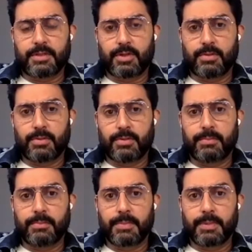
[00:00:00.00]
you know,
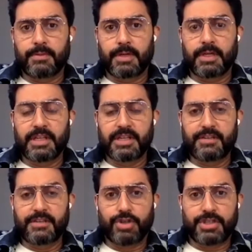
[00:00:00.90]

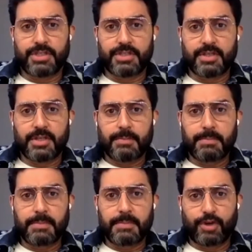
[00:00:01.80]
early 40s,
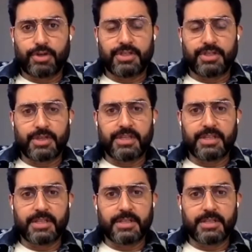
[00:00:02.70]
mid 40s
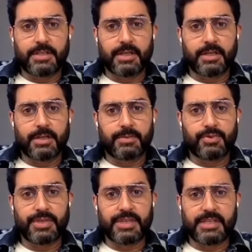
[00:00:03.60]
when he did
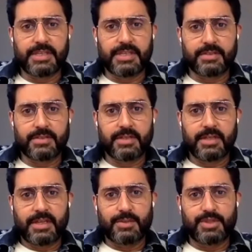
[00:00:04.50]
3 Idiots,
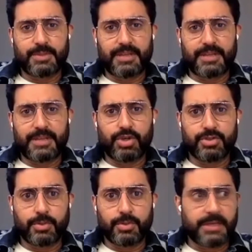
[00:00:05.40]
in which he played a
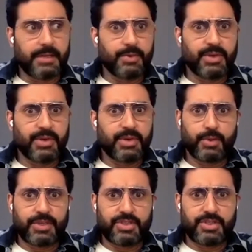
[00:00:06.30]
connoisseur, but you
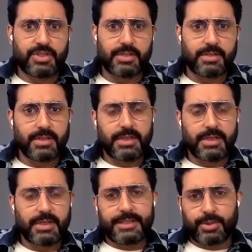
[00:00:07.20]
never questioned it.
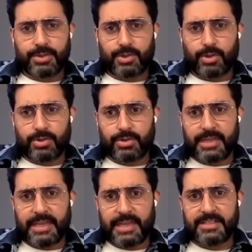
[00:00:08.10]
So it's also
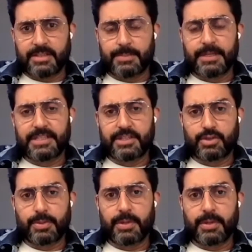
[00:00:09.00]
the actor's
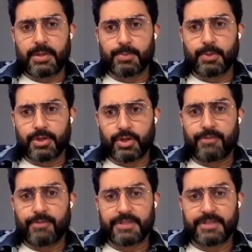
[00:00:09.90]
ability to be able to pull it
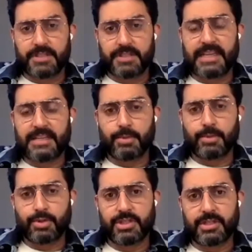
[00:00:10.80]
off physically and
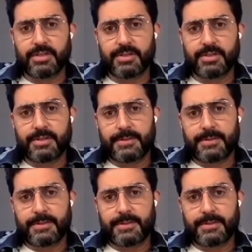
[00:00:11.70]
emotionally.